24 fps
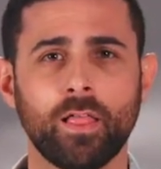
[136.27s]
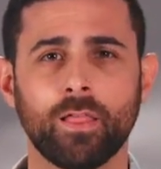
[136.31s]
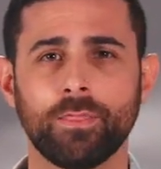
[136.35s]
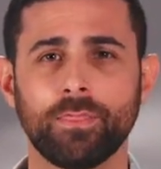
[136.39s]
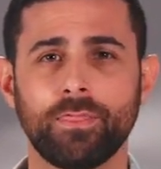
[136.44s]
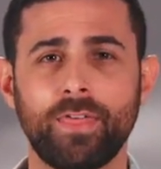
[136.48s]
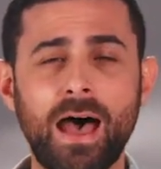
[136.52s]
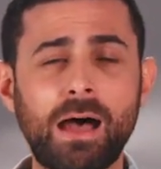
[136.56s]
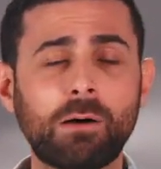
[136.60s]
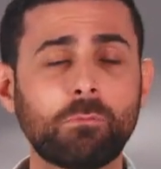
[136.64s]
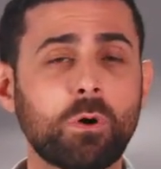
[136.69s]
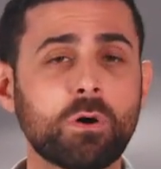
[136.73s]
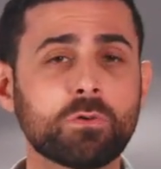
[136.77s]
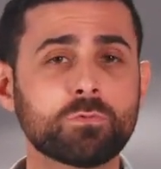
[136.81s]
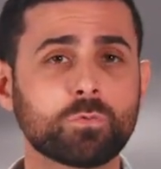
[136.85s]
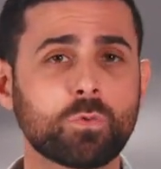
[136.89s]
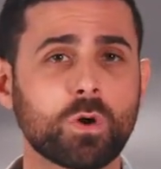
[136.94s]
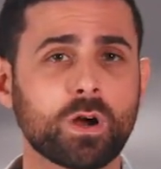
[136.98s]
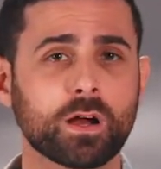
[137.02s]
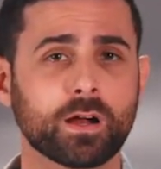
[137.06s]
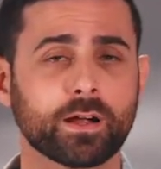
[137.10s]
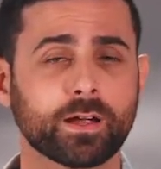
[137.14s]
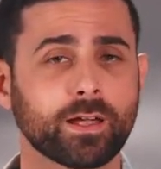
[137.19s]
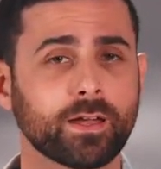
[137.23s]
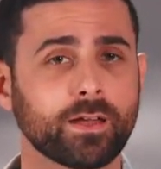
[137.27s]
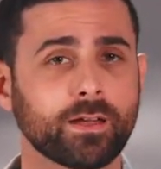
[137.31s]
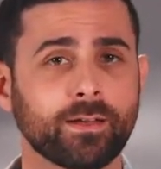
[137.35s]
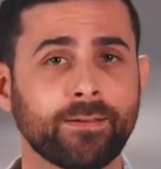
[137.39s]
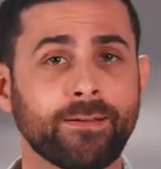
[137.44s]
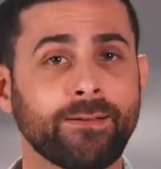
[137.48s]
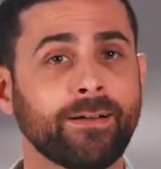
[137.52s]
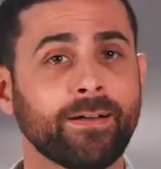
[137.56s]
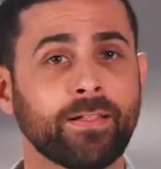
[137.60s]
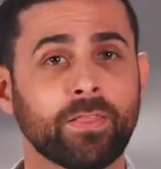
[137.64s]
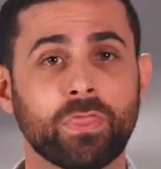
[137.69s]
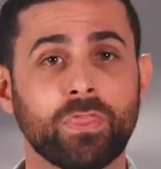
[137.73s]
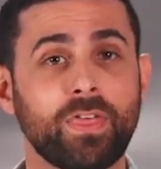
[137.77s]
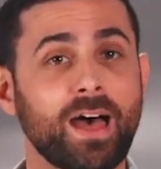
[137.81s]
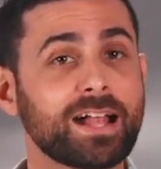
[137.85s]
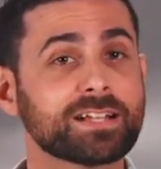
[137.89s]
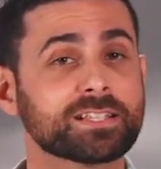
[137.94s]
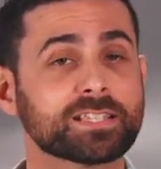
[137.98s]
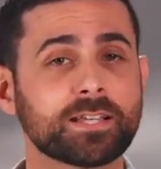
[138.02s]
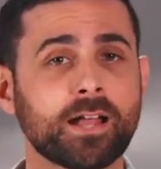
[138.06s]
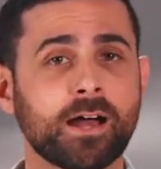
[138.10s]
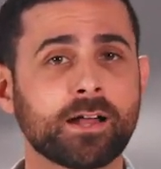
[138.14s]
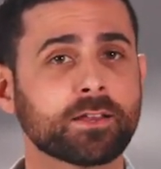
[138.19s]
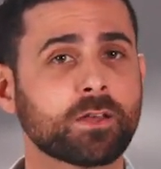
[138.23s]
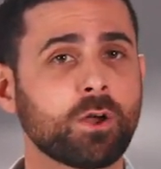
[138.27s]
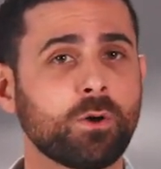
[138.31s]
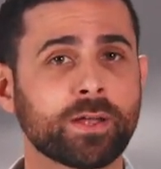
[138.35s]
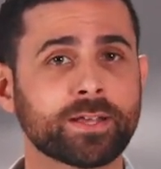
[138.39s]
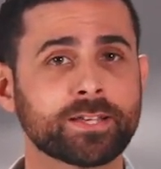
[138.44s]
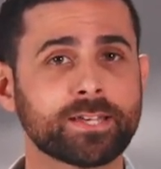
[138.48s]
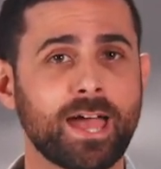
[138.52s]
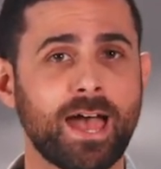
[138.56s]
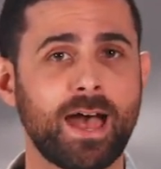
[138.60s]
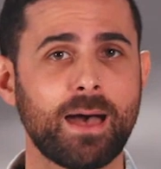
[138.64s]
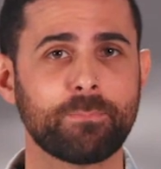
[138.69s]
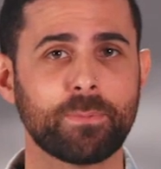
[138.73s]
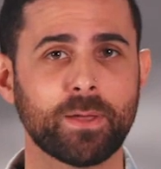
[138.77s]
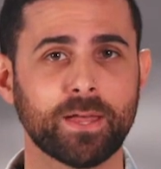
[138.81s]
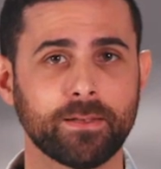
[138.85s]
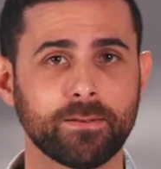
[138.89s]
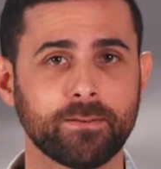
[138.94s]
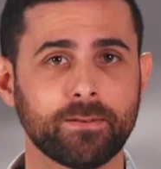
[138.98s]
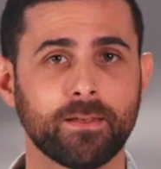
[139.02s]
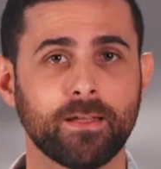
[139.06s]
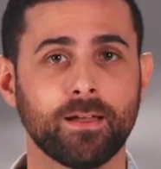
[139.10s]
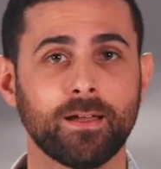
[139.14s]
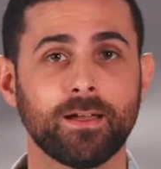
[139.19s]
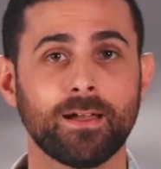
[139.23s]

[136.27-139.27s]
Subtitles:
That won't work. That's not going to happen.